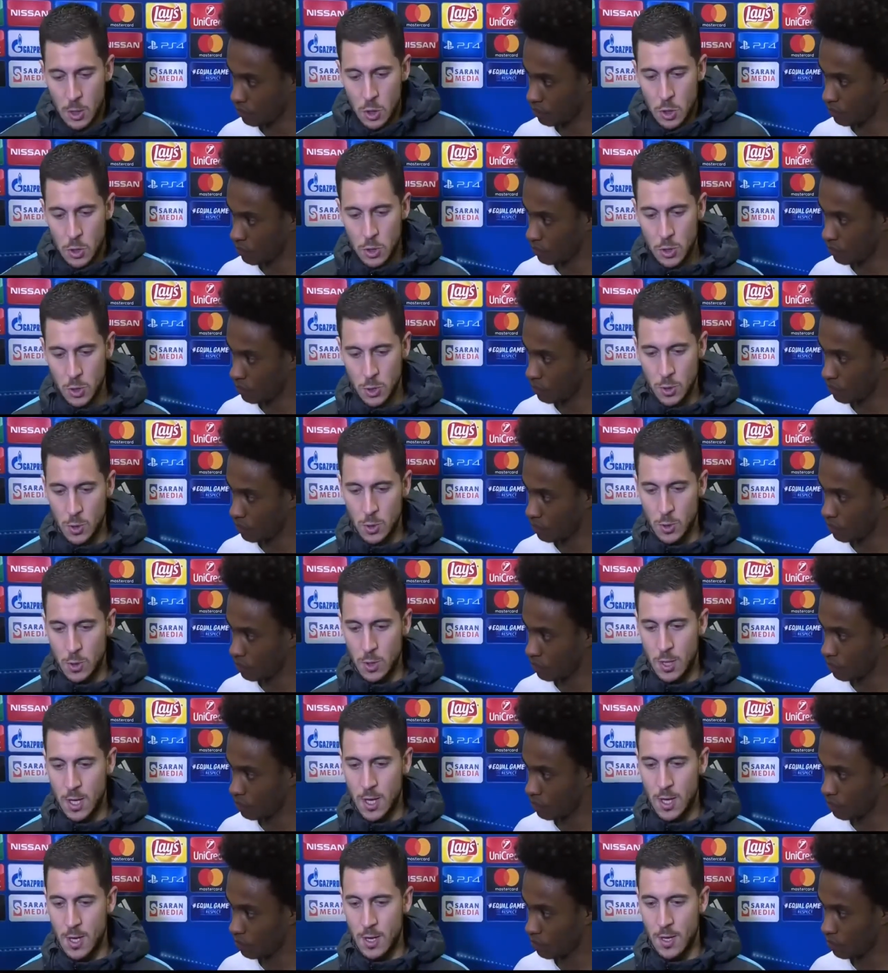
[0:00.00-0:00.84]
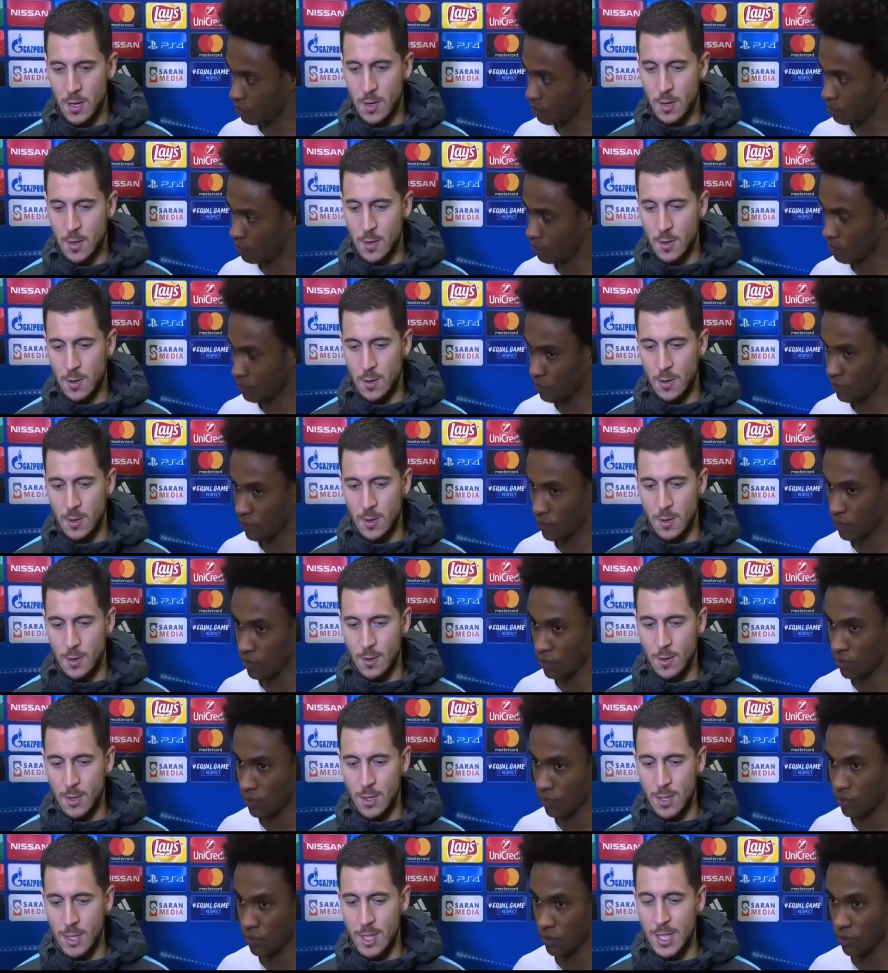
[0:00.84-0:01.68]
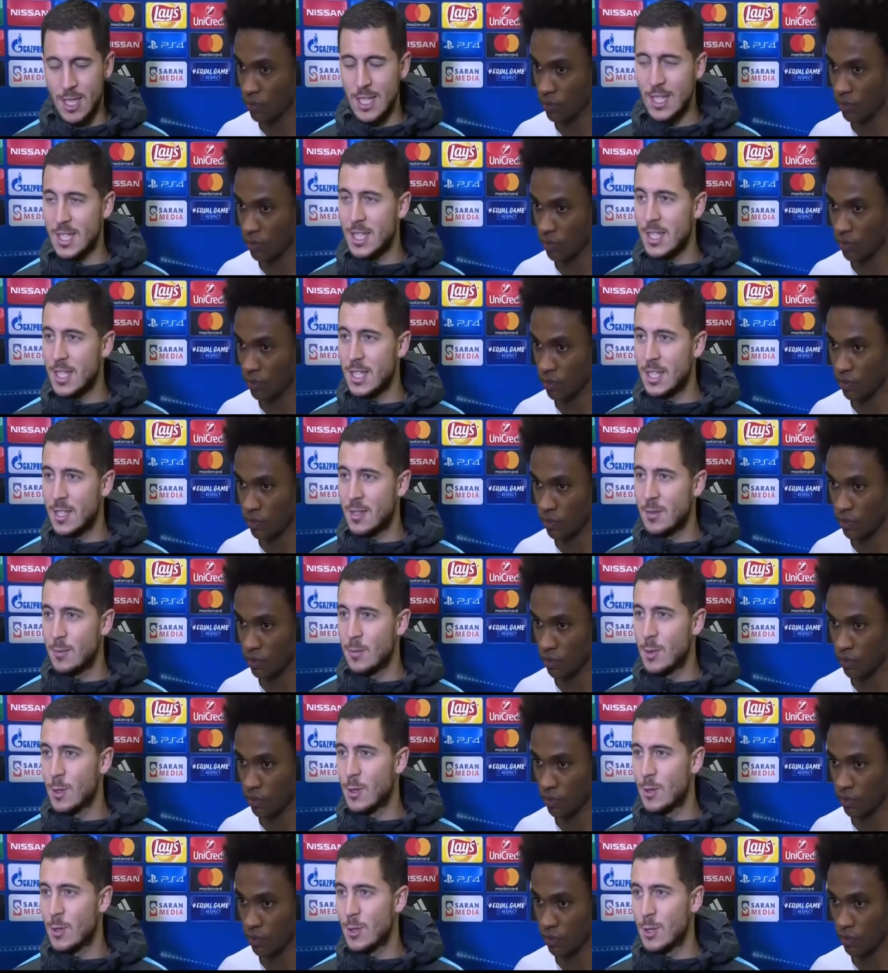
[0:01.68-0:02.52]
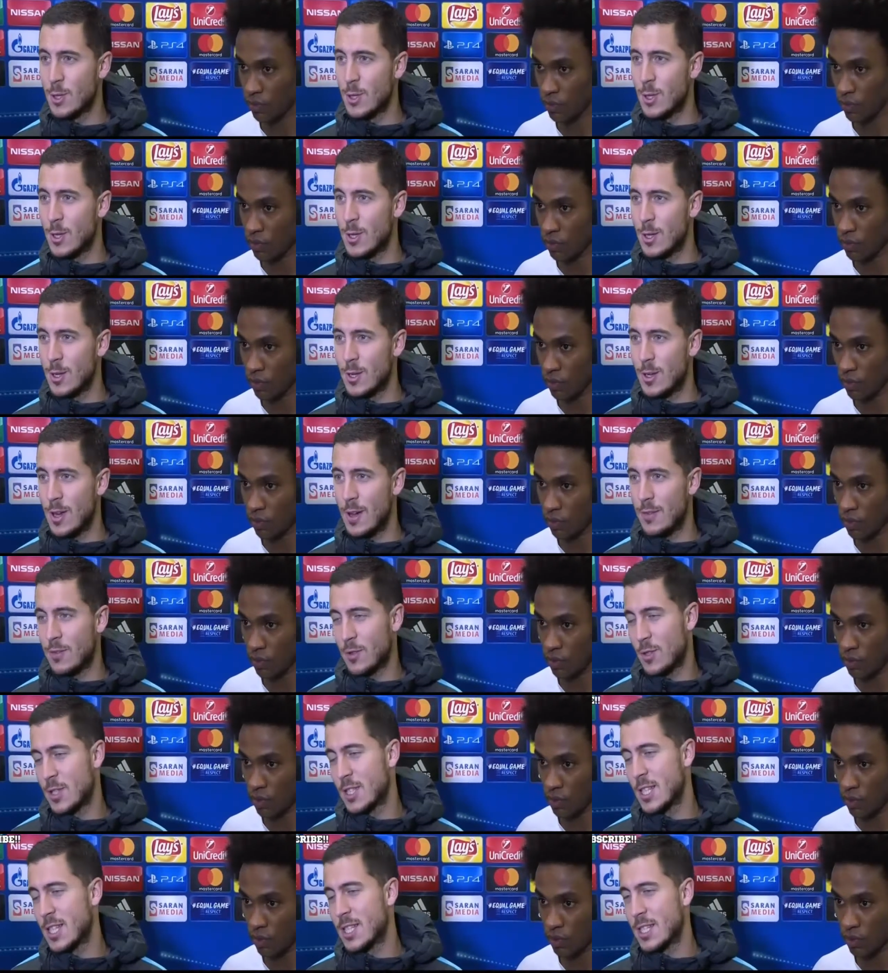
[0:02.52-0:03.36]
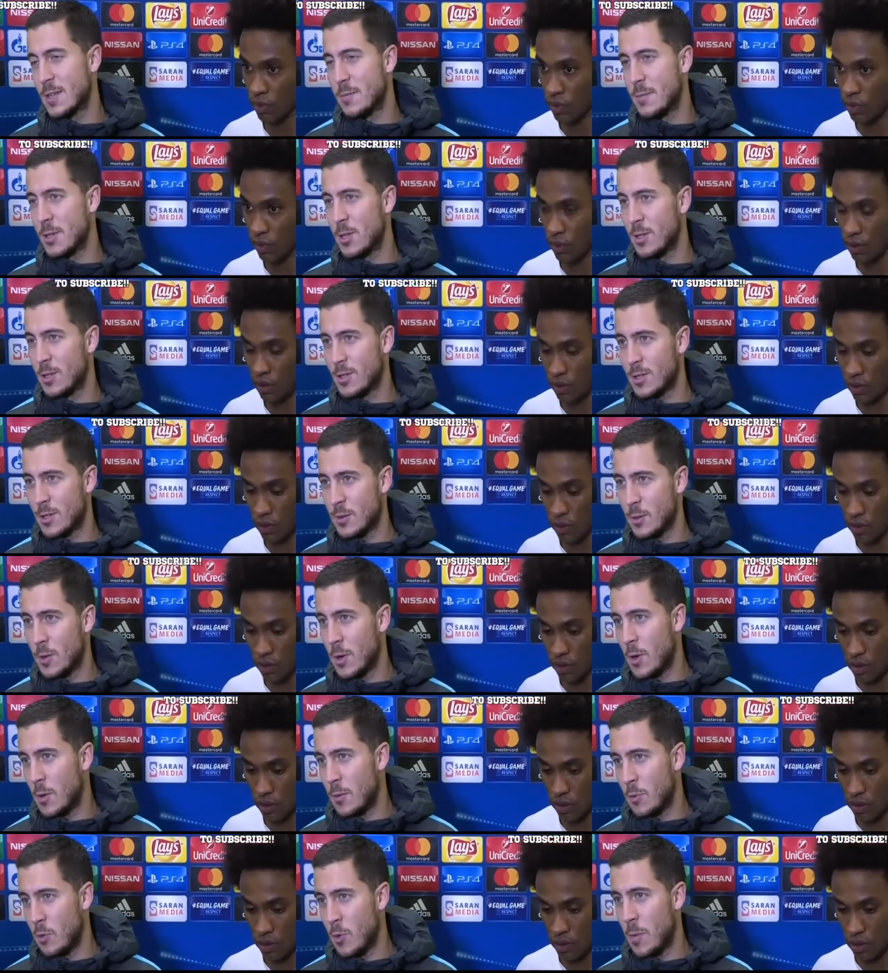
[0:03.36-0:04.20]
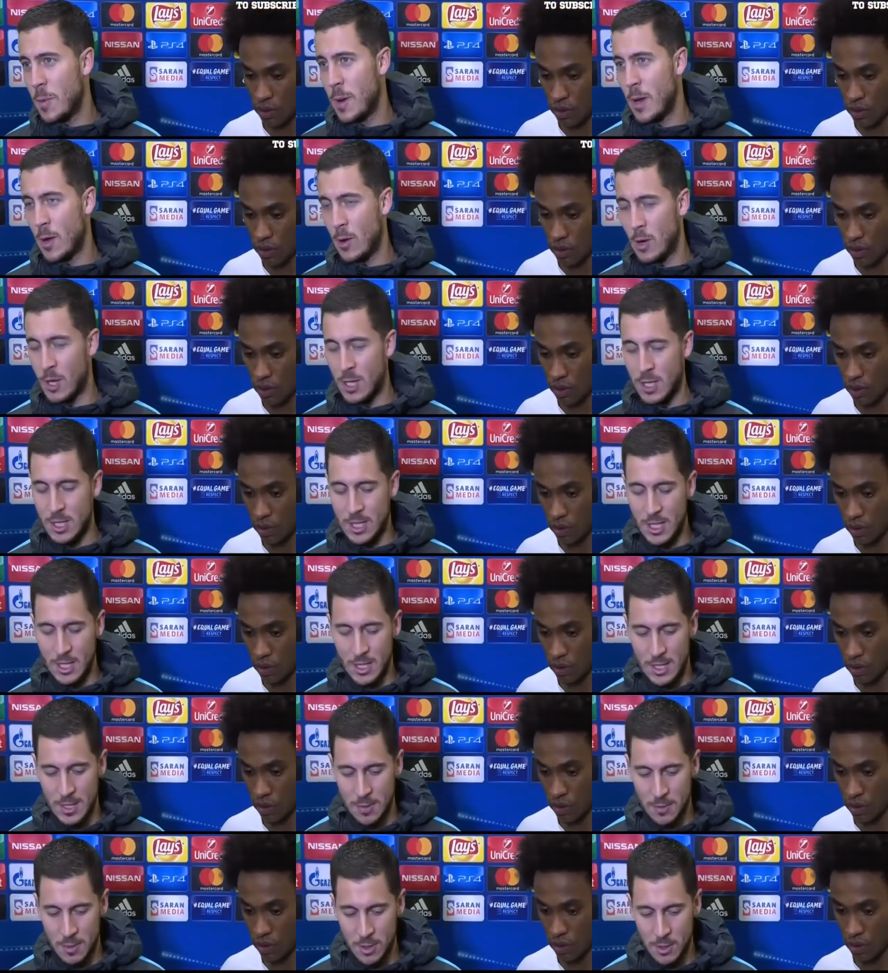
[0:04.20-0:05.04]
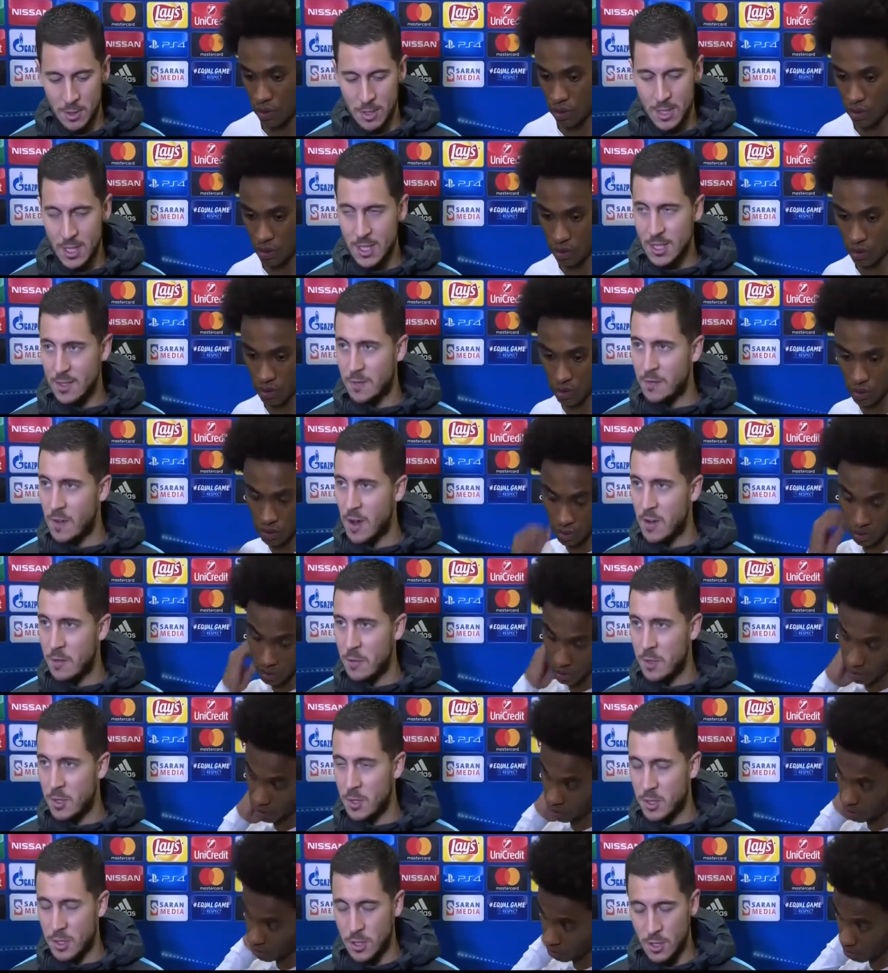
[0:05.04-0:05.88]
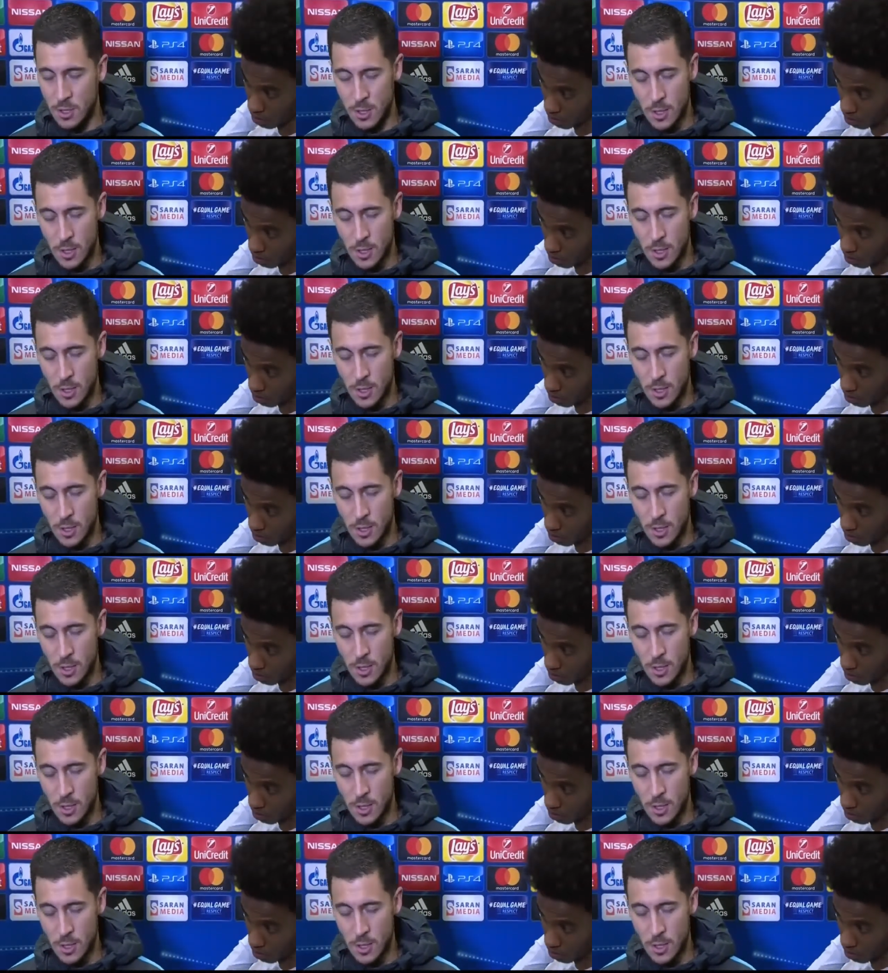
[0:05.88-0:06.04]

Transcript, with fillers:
Speaker 1: So yeah, uh, it's easy because uh, after sixty minutes we we play only sixty minutes, sixty-five minutes.